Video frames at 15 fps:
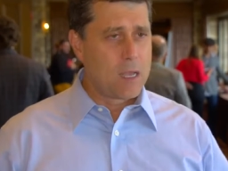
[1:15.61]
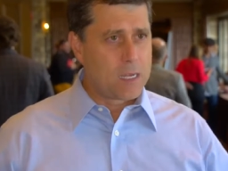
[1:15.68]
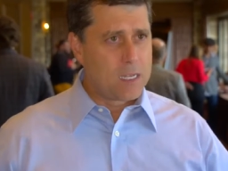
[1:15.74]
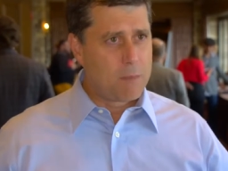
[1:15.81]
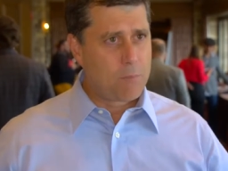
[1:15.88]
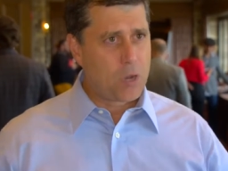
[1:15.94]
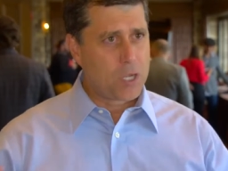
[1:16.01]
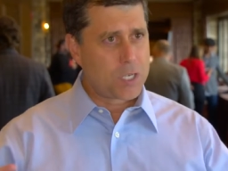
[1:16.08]

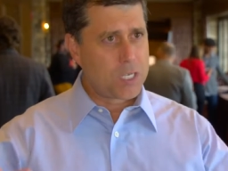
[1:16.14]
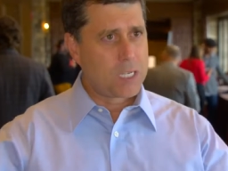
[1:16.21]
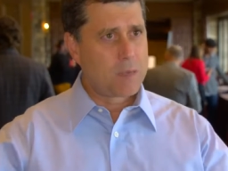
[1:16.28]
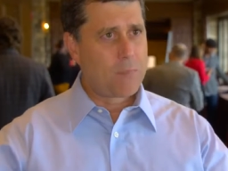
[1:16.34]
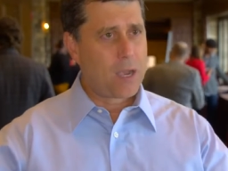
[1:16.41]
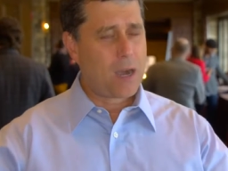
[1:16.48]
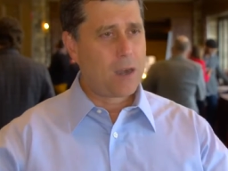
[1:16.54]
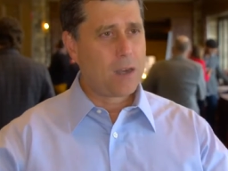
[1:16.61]
Depositing
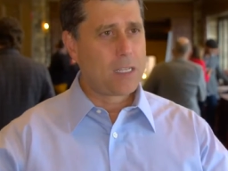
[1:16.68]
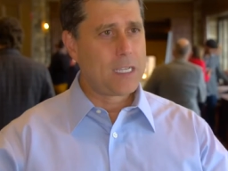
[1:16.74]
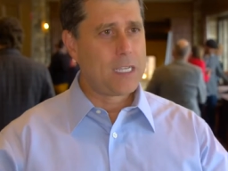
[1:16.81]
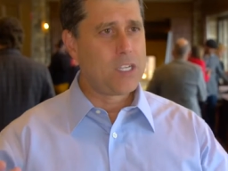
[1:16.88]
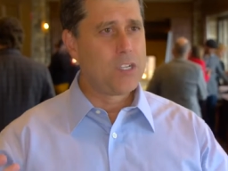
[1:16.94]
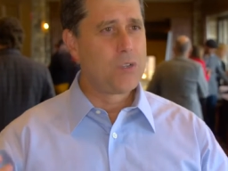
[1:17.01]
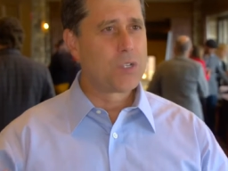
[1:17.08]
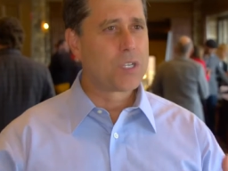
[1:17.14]
parylene
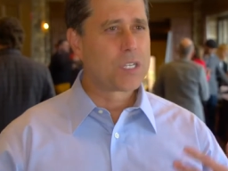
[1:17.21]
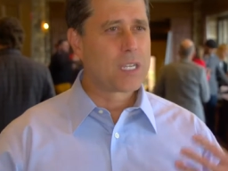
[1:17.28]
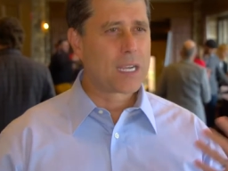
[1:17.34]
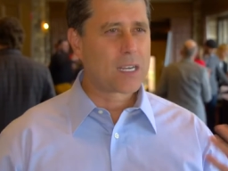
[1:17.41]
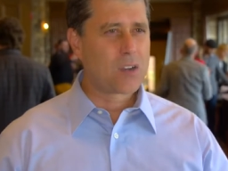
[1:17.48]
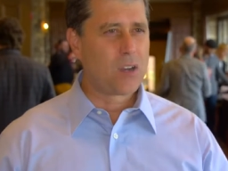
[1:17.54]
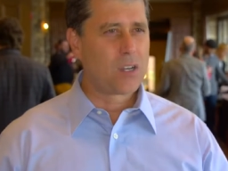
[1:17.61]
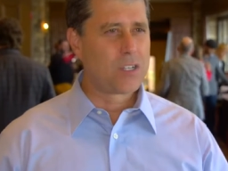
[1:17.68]
uses
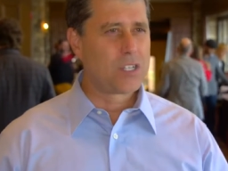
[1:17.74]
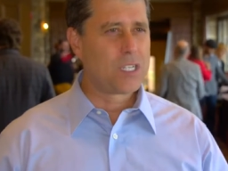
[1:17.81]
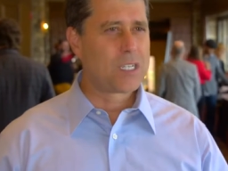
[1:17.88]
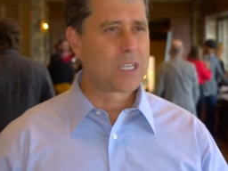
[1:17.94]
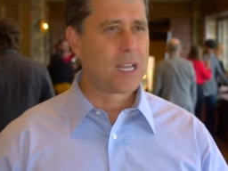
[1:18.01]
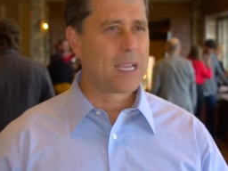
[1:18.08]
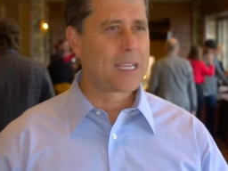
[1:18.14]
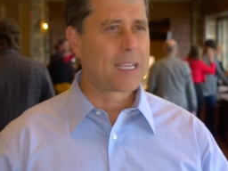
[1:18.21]

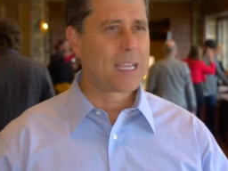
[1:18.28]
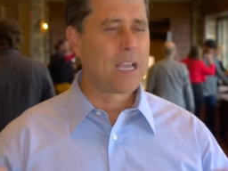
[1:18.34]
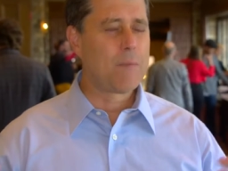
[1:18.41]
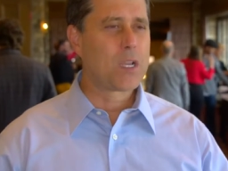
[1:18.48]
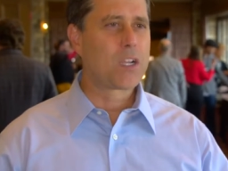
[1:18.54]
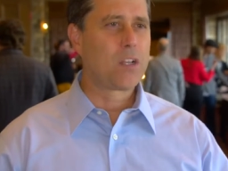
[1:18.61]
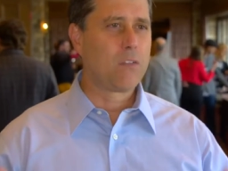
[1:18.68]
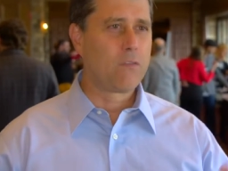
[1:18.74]
technologies like
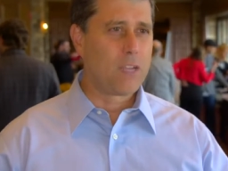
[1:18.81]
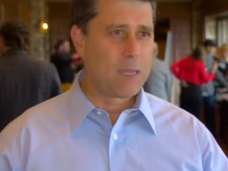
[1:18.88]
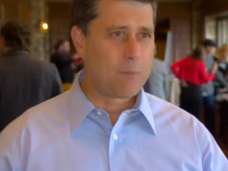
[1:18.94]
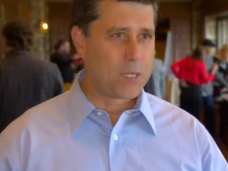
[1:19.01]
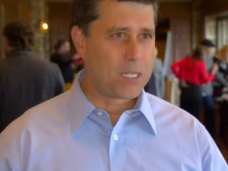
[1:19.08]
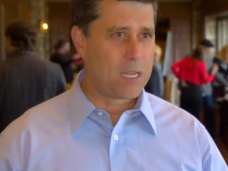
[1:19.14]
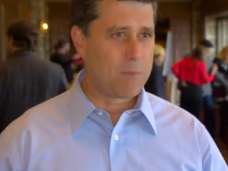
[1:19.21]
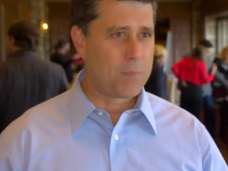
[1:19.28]
chemical
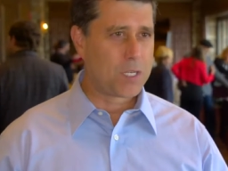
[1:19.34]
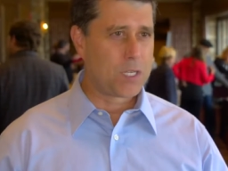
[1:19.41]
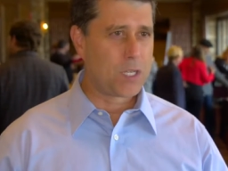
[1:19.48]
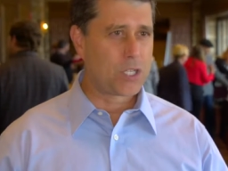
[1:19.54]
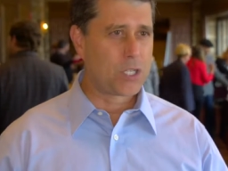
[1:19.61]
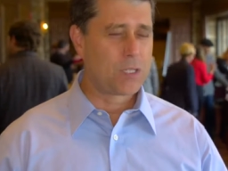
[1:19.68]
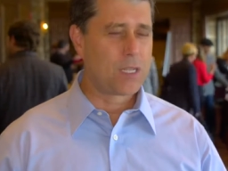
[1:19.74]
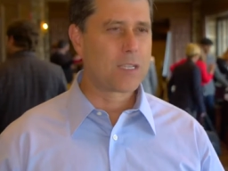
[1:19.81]
vapor
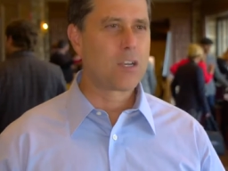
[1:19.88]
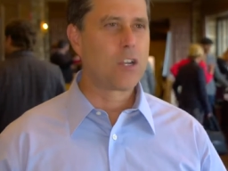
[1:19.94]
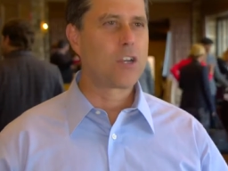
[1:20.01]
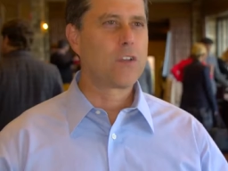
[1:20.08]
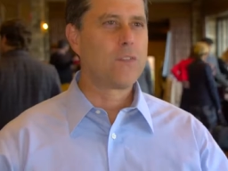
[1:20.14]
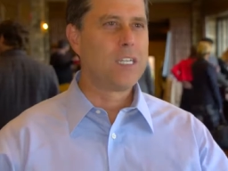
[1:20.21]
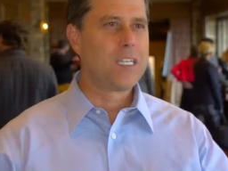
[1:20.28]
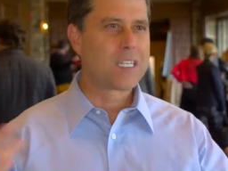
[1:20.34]
deposition. There's a lot
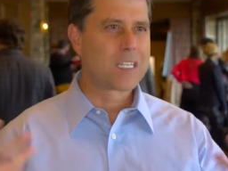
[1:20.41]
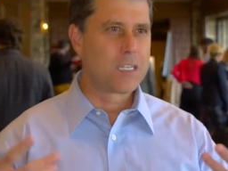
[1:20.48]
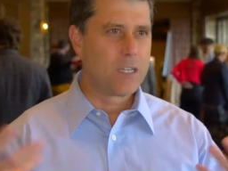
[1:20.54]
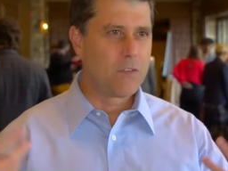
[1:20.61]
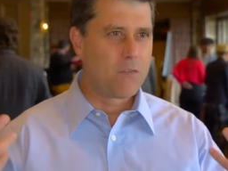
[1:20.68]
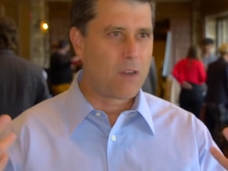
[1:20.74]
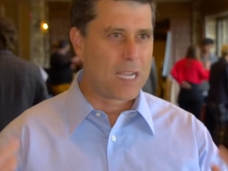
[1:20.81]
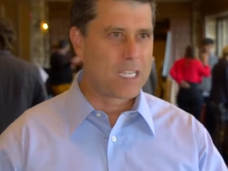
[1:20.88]
of
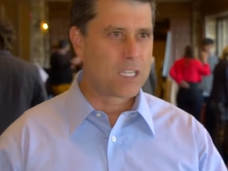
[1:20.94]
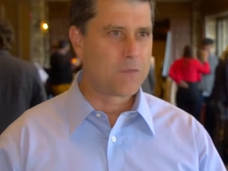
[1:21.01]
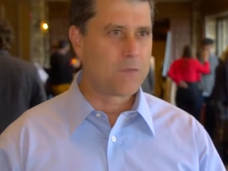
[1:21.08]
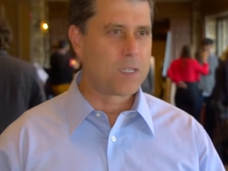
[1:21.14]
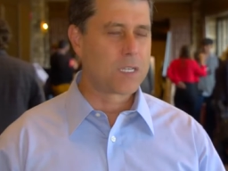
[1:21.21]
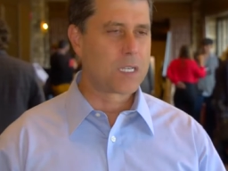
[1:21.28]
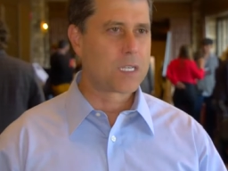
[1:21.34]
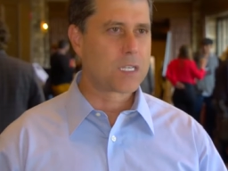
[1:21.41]
device
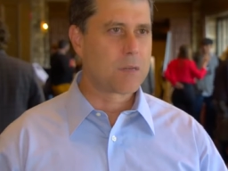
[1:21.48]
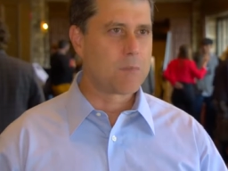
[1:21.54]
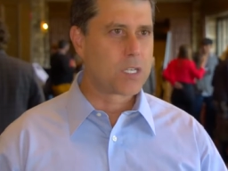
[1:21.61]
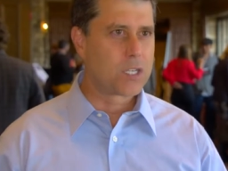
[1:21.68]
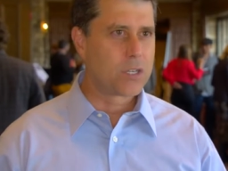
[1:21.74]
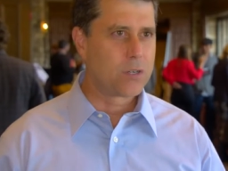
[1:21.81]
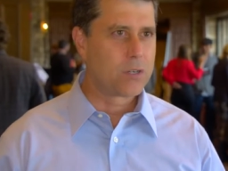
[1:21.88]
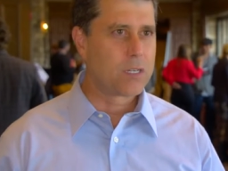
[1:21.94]
physics and
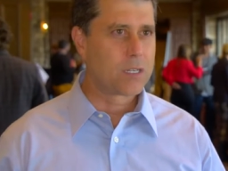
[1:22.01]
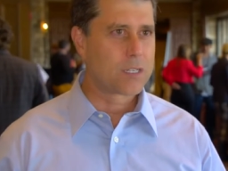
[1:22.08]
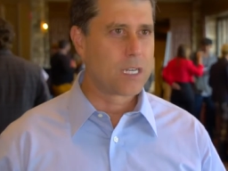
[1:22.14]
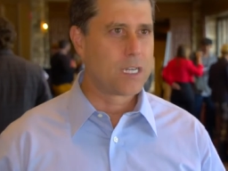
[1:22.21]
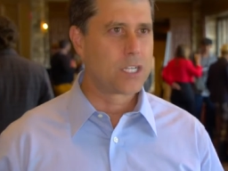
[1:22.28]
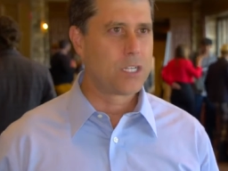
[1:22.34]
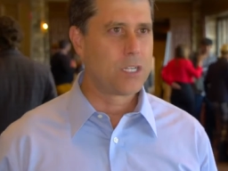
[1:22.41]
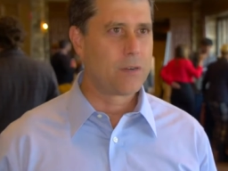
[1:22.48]
materials
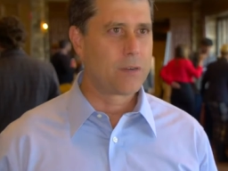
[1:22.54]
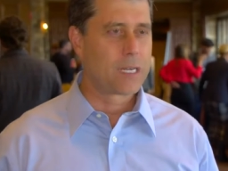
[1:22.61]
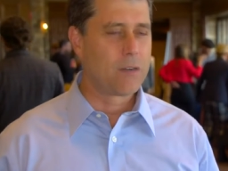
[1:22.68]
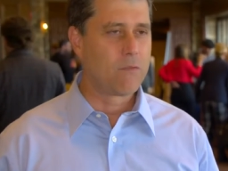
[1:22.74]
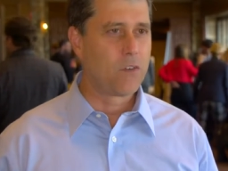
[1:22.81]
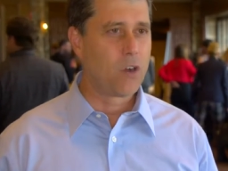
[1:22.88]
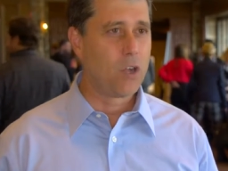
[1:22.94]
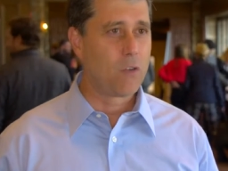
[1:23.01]
engineering
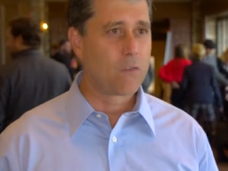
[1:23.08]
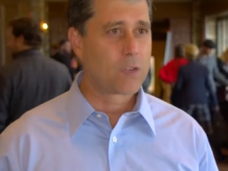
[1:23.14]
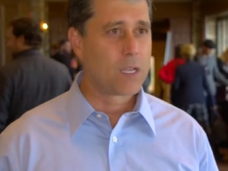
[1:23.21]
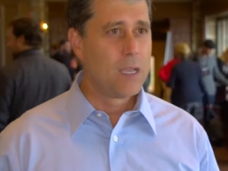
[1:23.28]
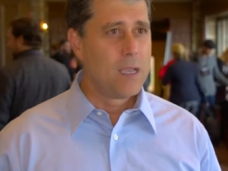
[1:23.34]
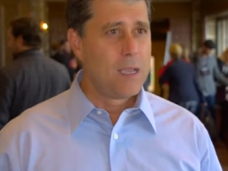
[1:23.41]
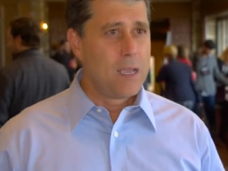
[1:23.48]
involved.